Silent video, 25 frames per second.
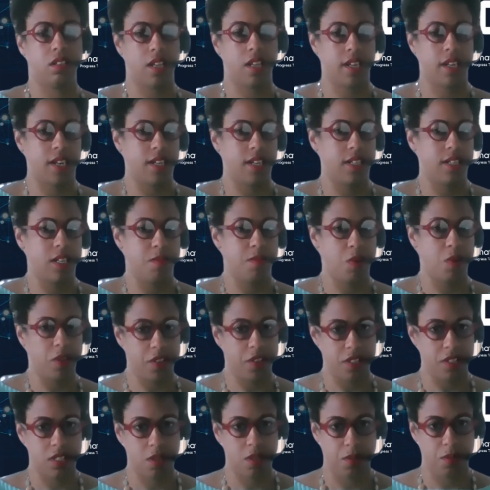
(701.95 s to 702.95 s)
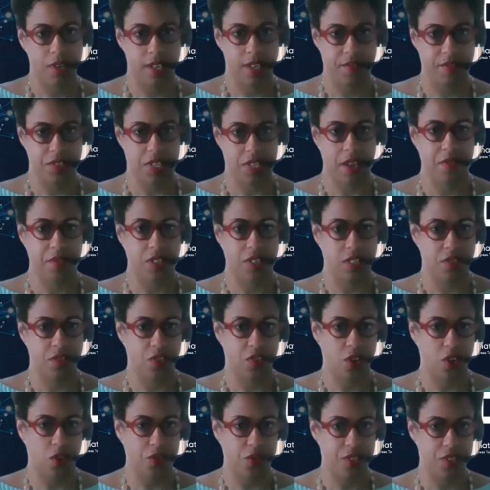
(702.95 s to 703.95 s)
I got an email that someone was having
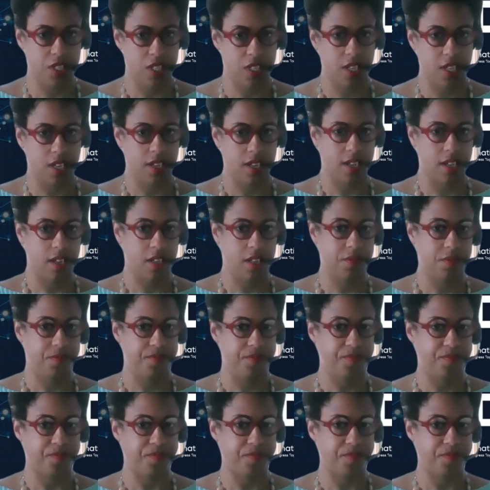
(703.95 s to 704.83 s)
difficulty getting in.